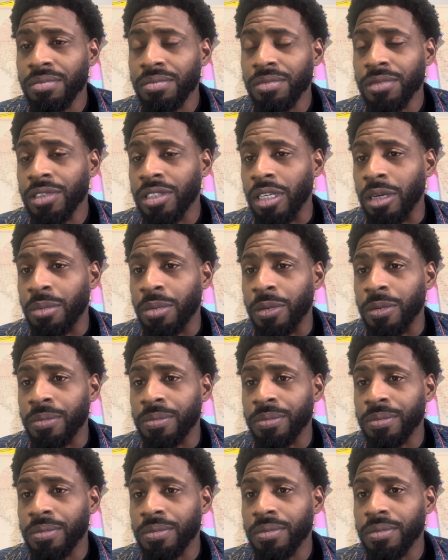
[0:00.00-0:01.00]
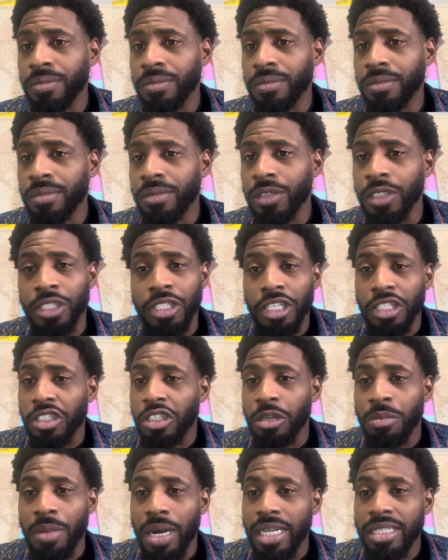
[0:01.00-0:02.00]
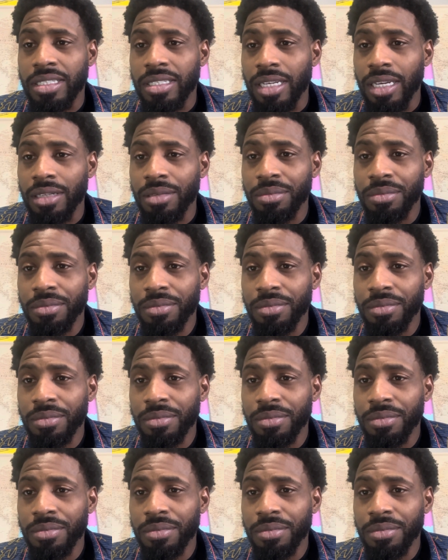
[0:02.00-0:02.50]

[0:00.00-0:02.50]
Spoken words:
Simple. It's just your mindset.